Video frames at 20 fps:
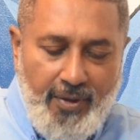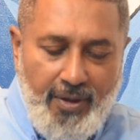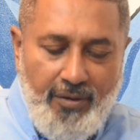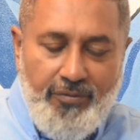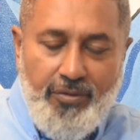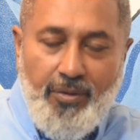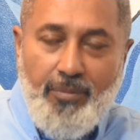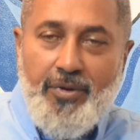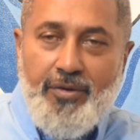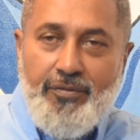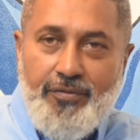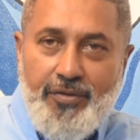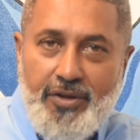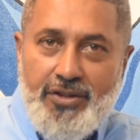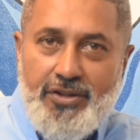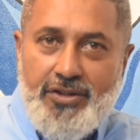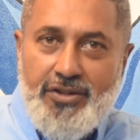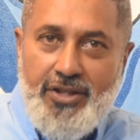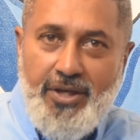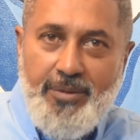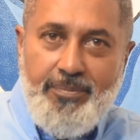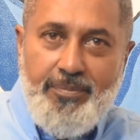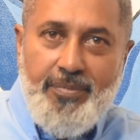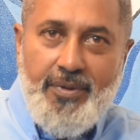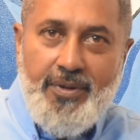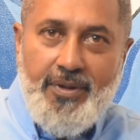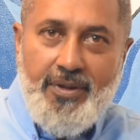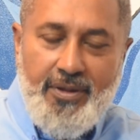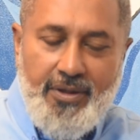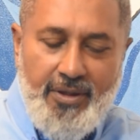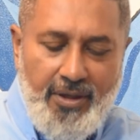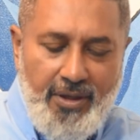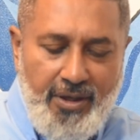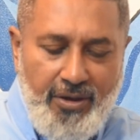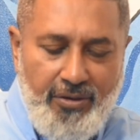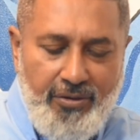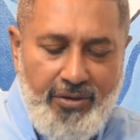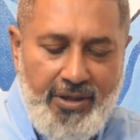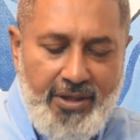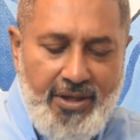From the first ship, the
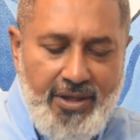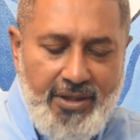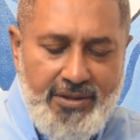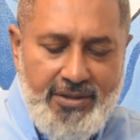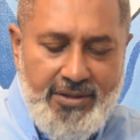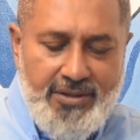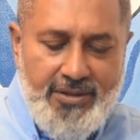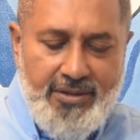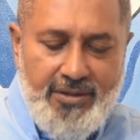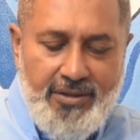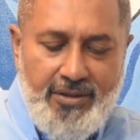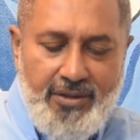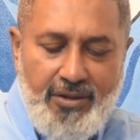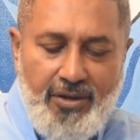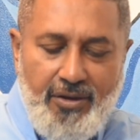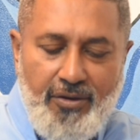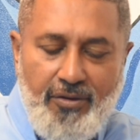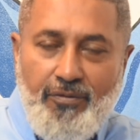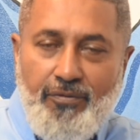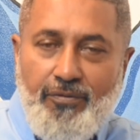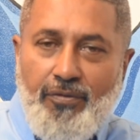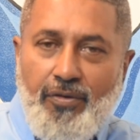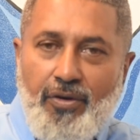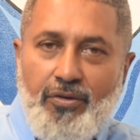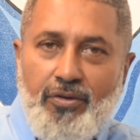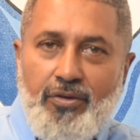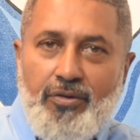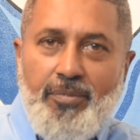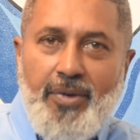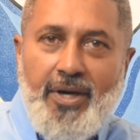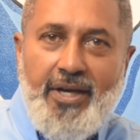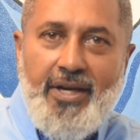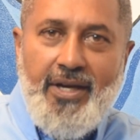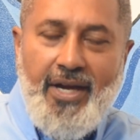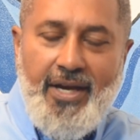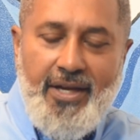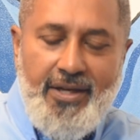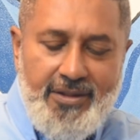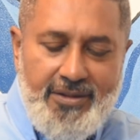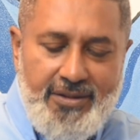Leonidas, followed by
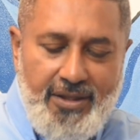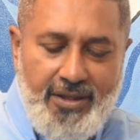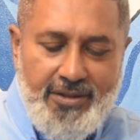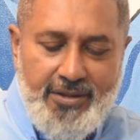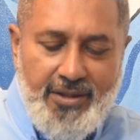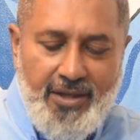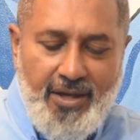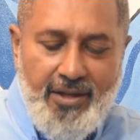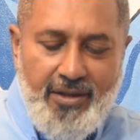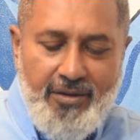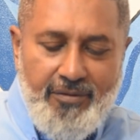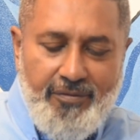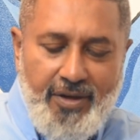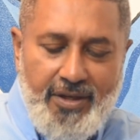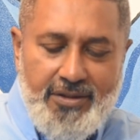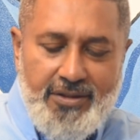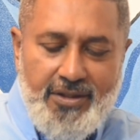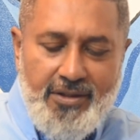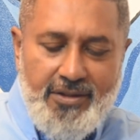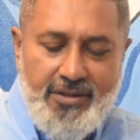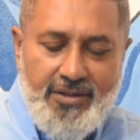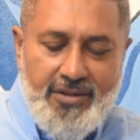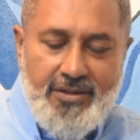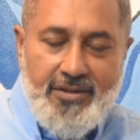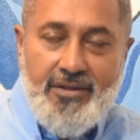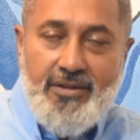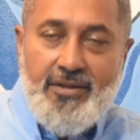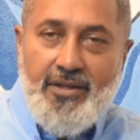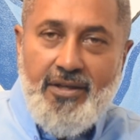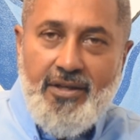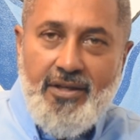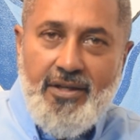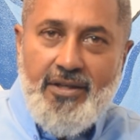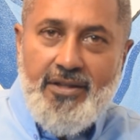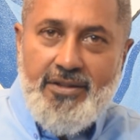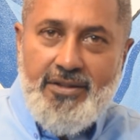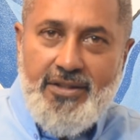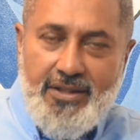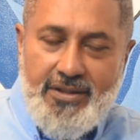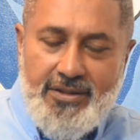86 other vessels,
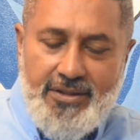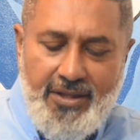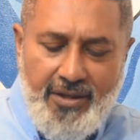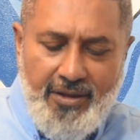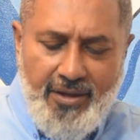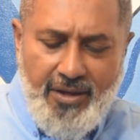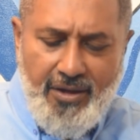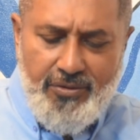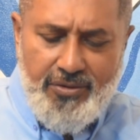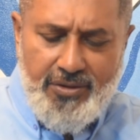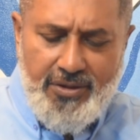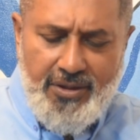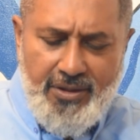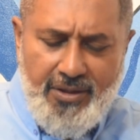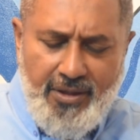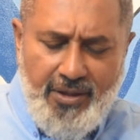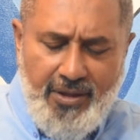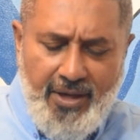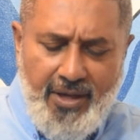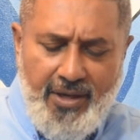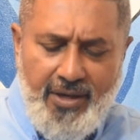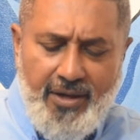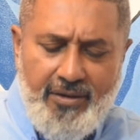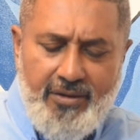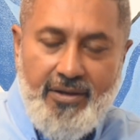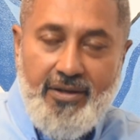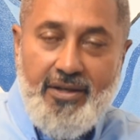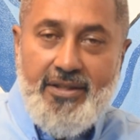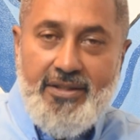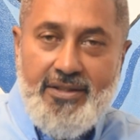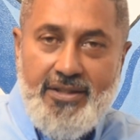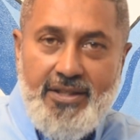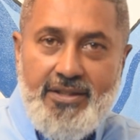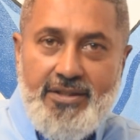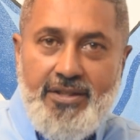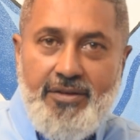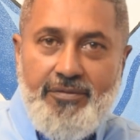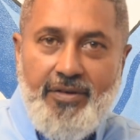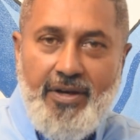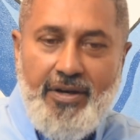
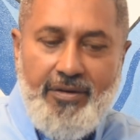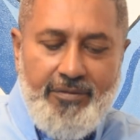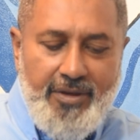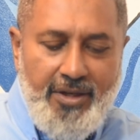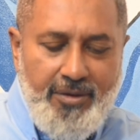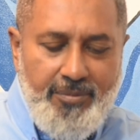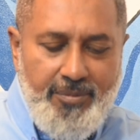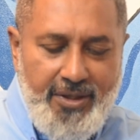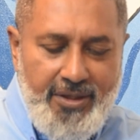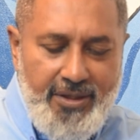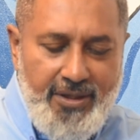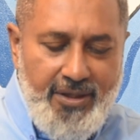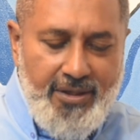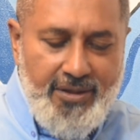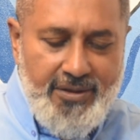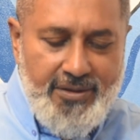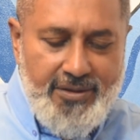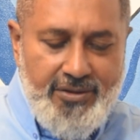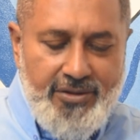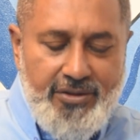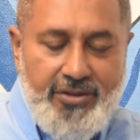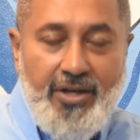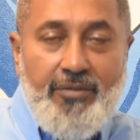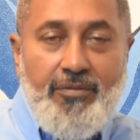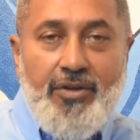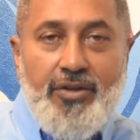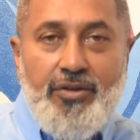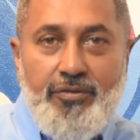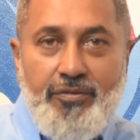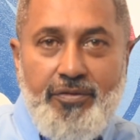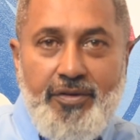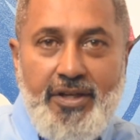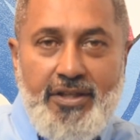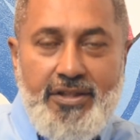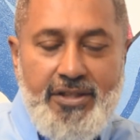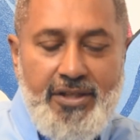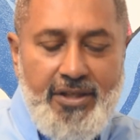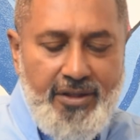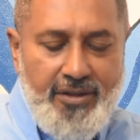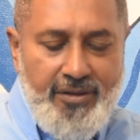60,965 Girmitiers traveled to
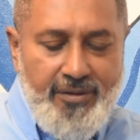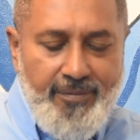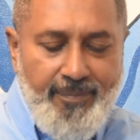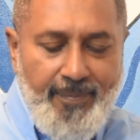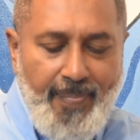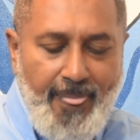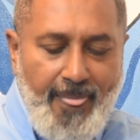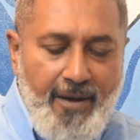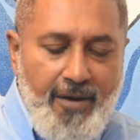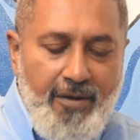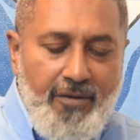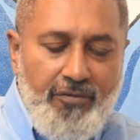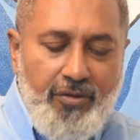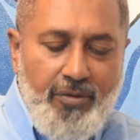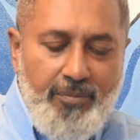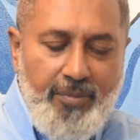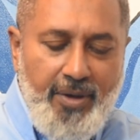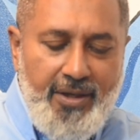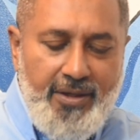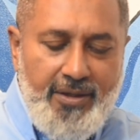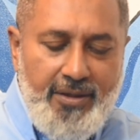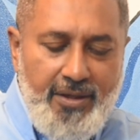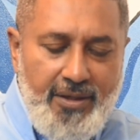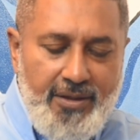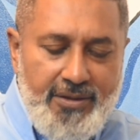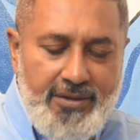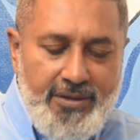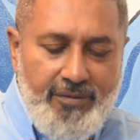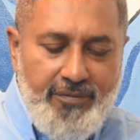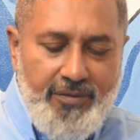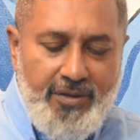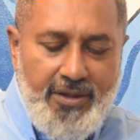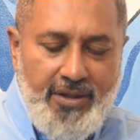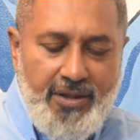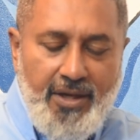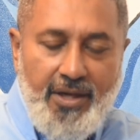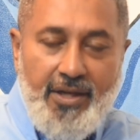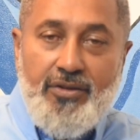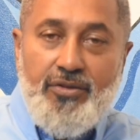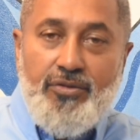Fiji from
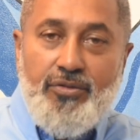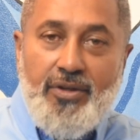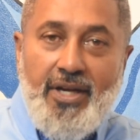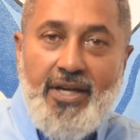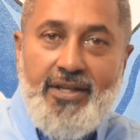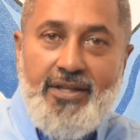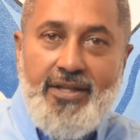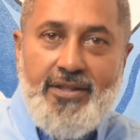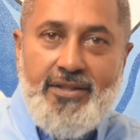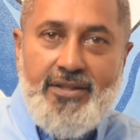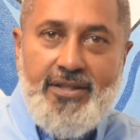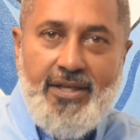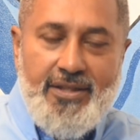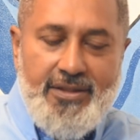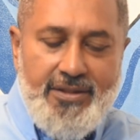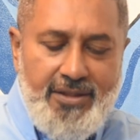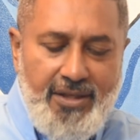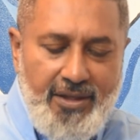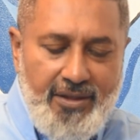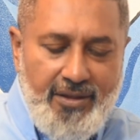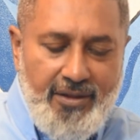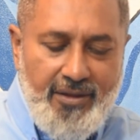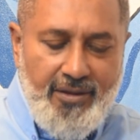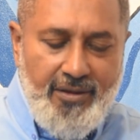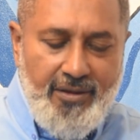1879 to 1916